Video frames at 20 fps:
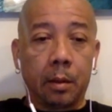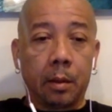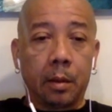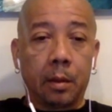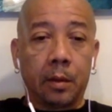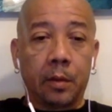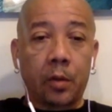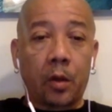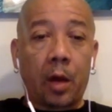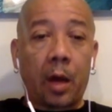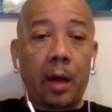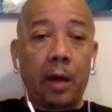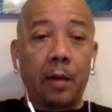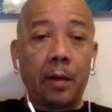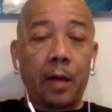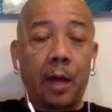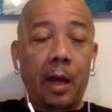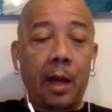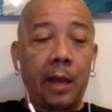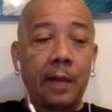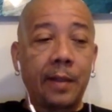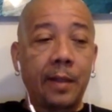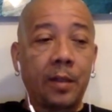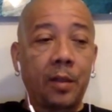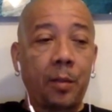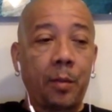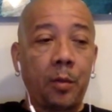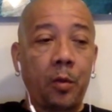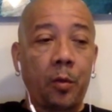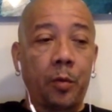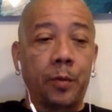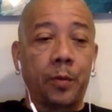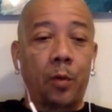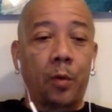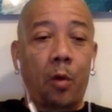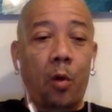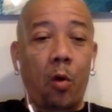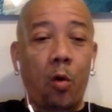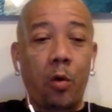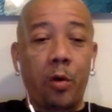So I, I said to Dups,
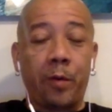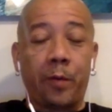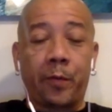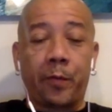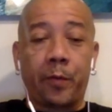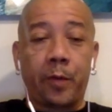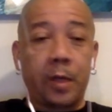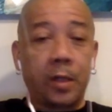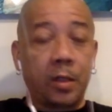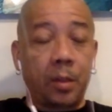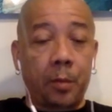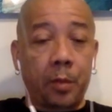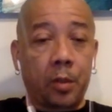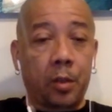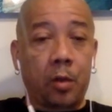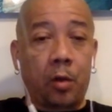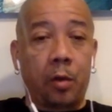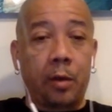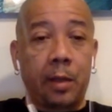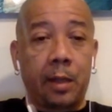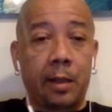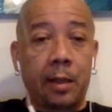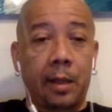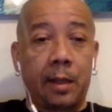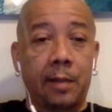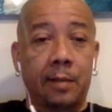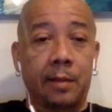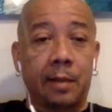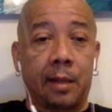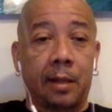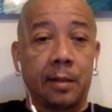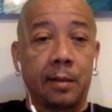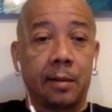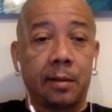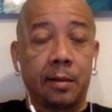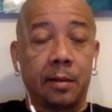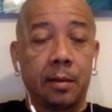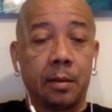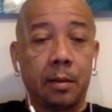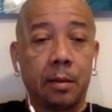how the freak so much gun getting at this dance?
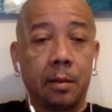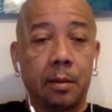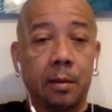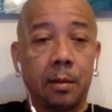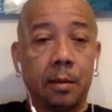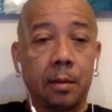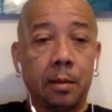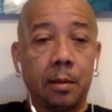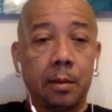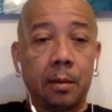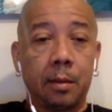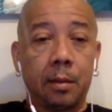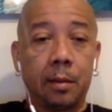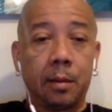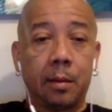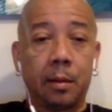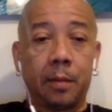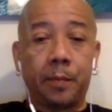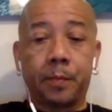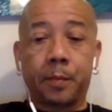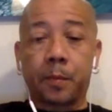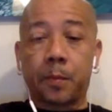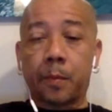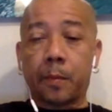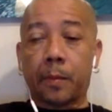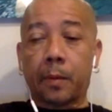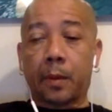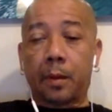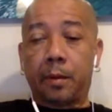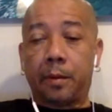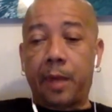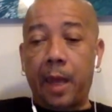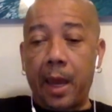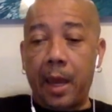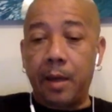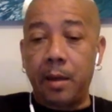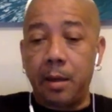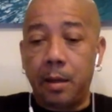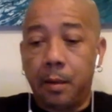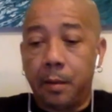Hmm.
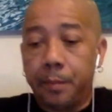Then